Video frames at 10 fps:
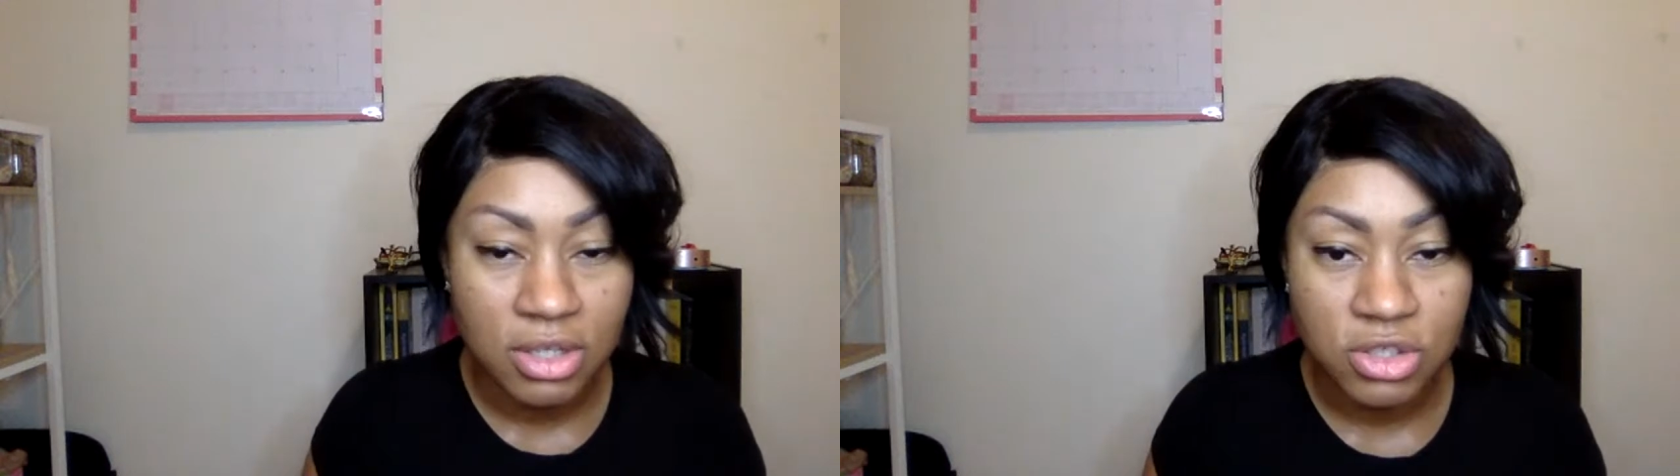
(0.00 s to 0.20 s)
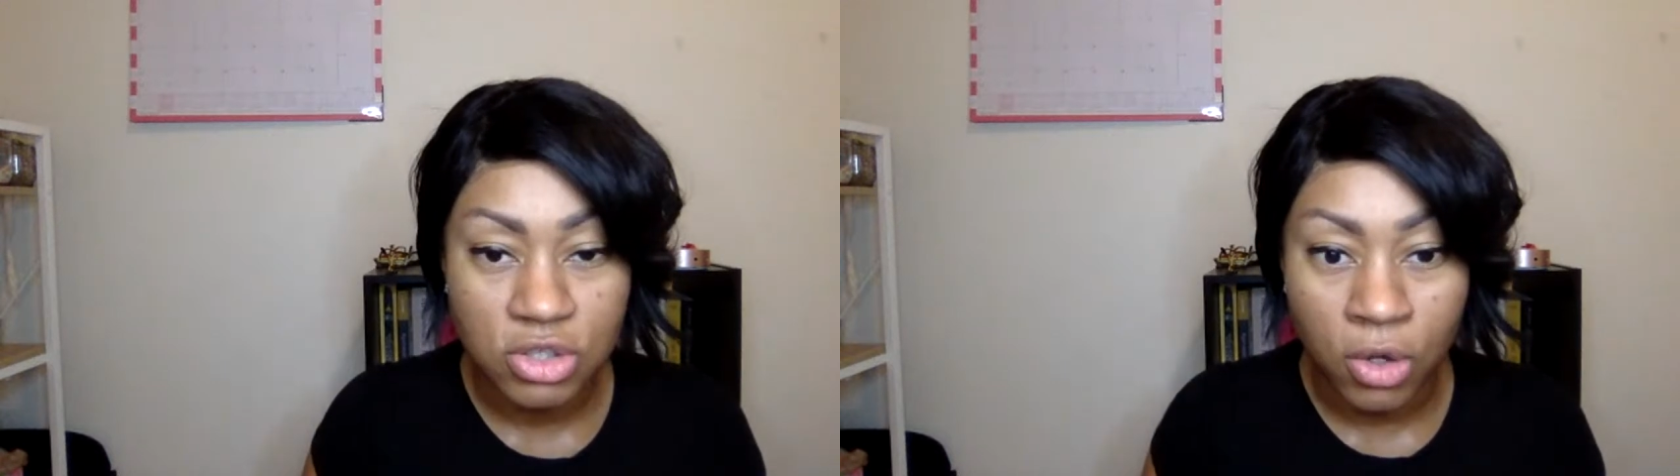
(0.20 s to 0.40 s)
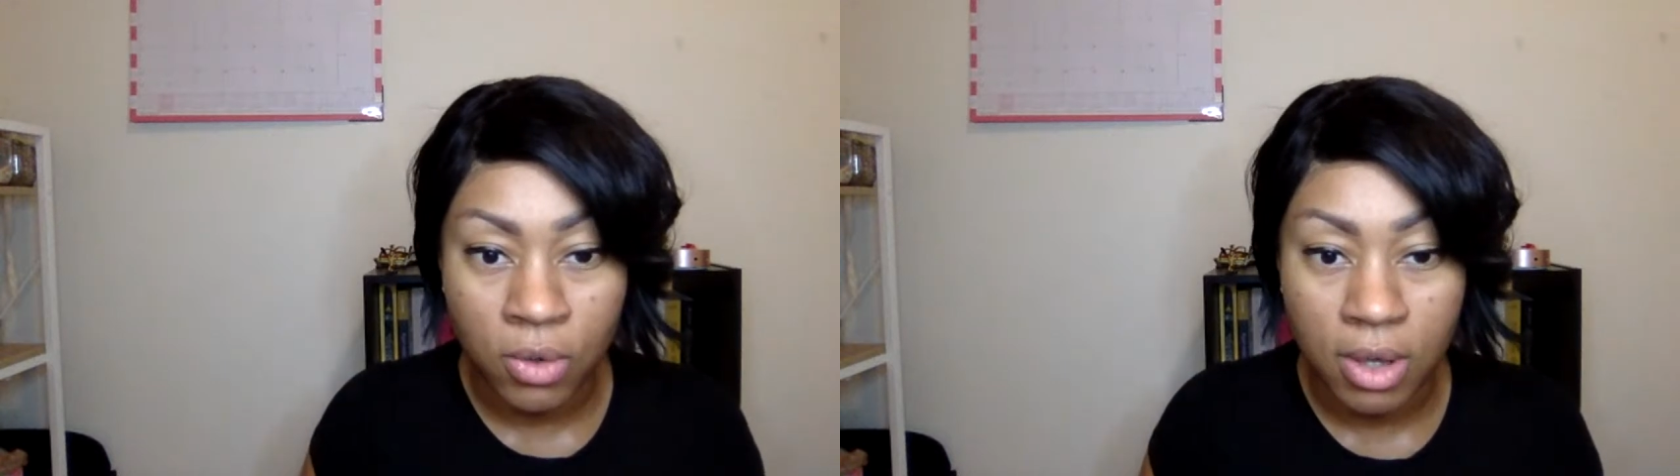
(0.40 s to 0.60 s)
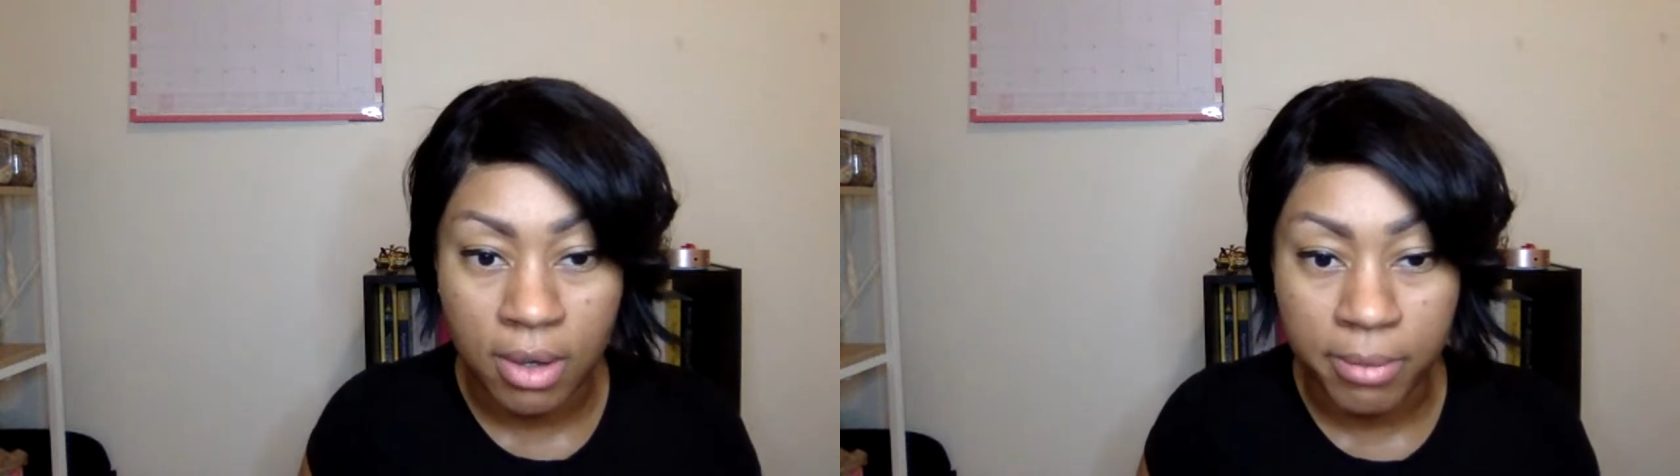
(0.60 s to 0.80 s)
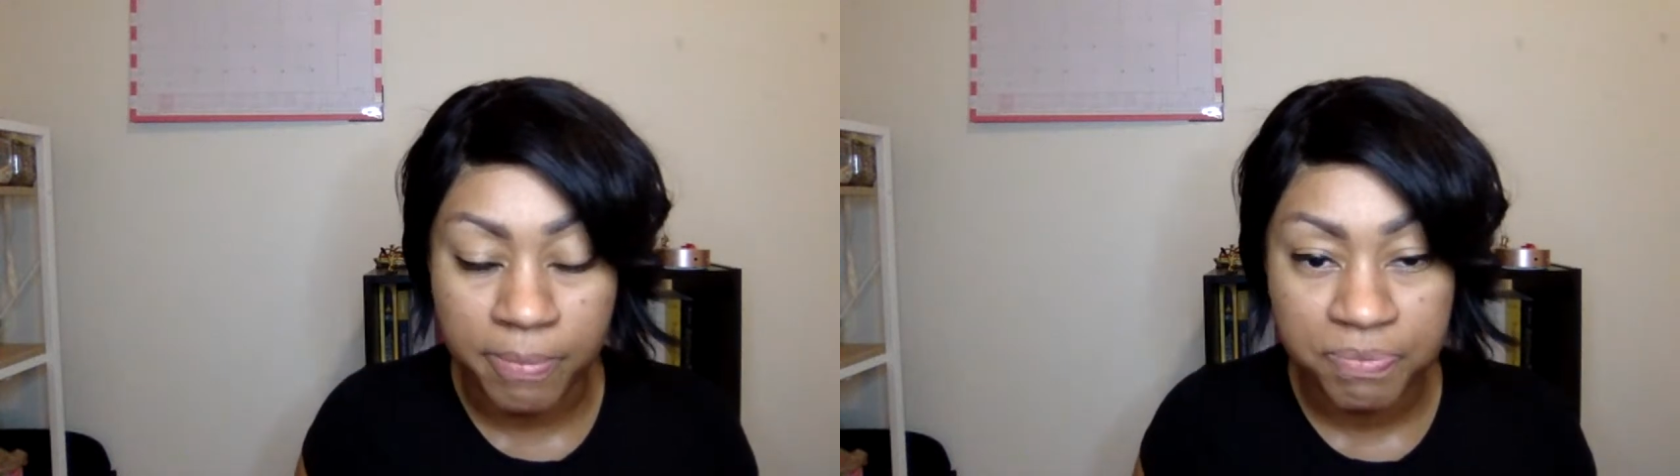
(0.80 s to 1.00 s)

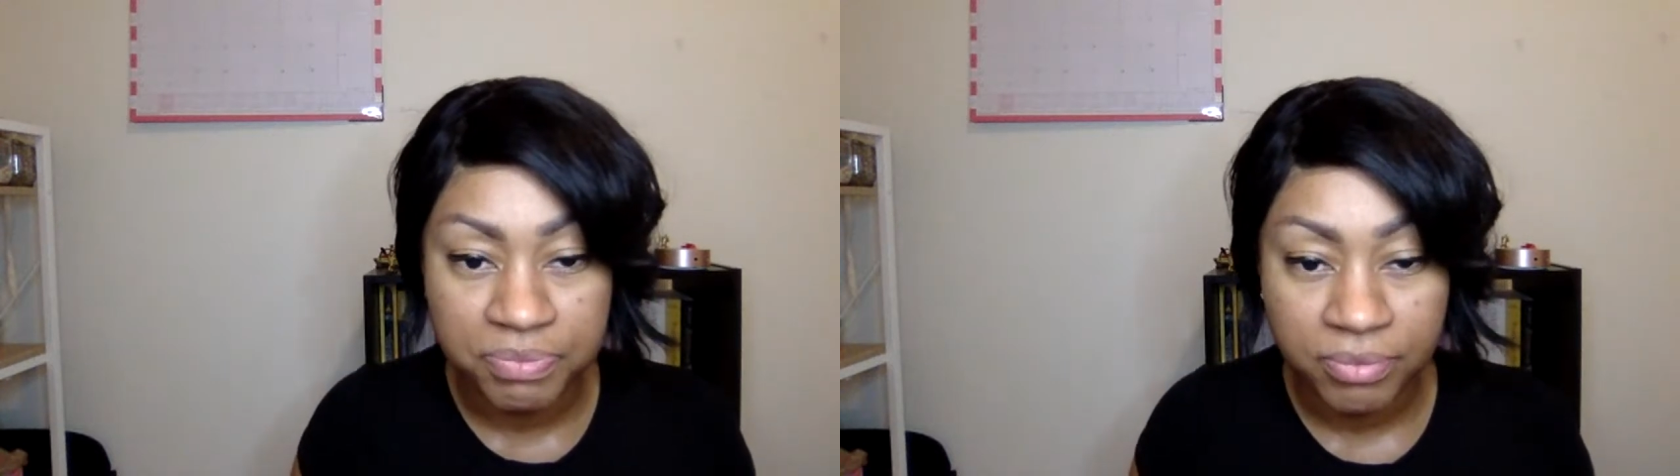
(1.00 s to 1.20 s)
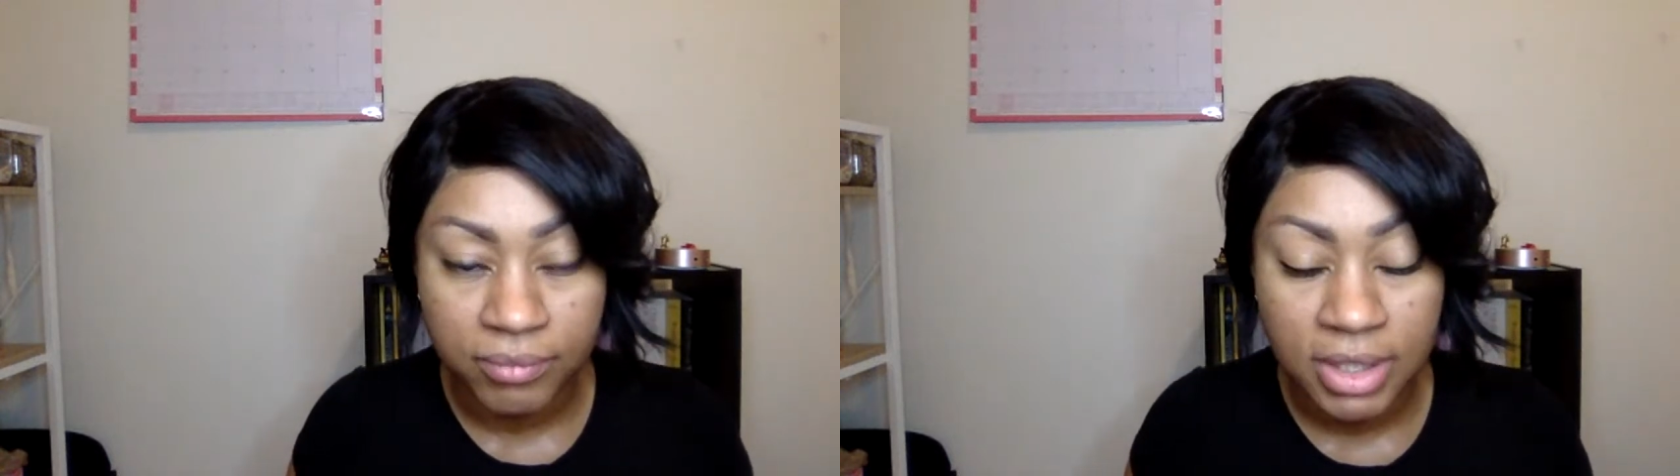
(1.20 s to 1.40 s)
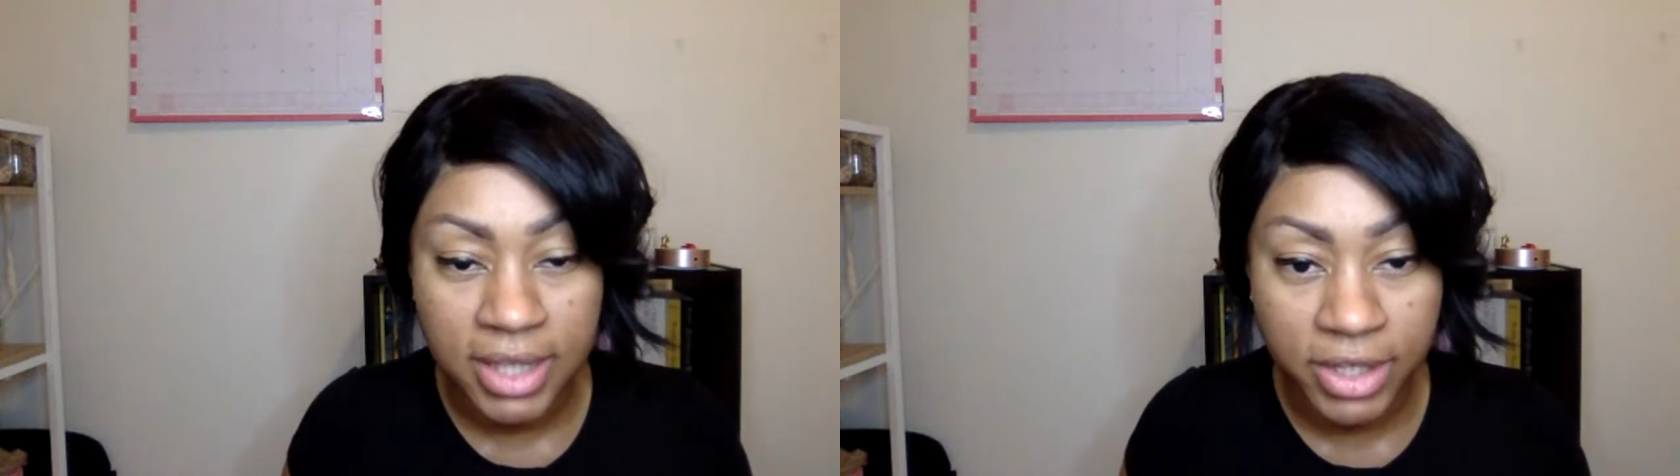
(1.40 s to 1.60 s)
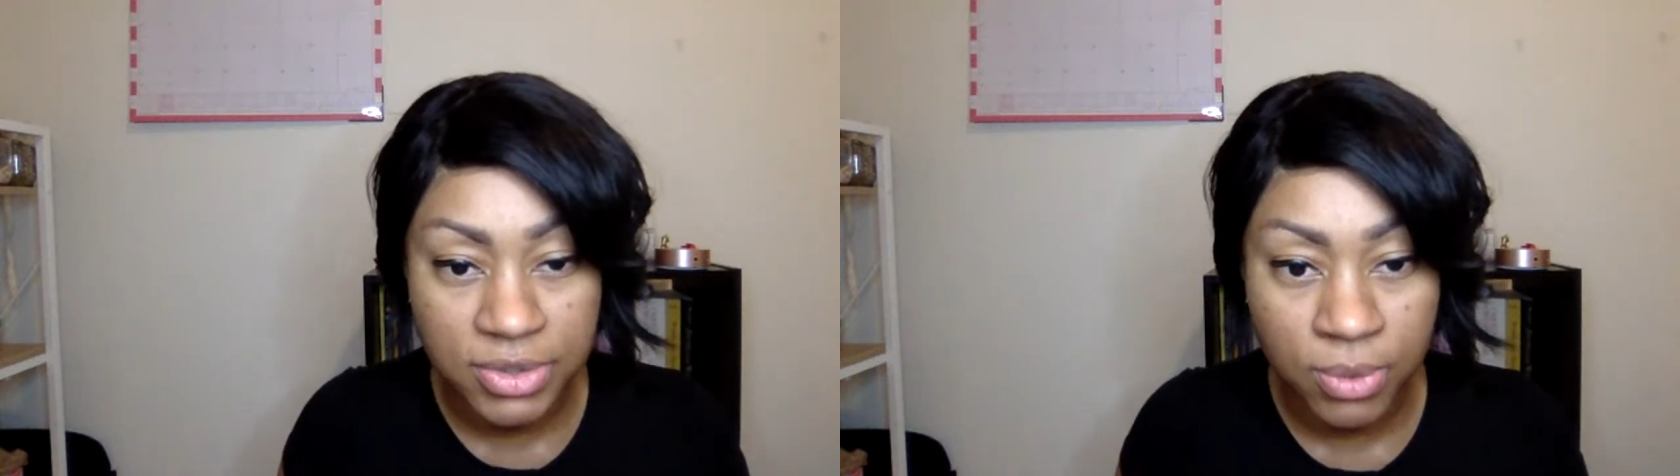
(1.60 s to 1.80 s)
So that's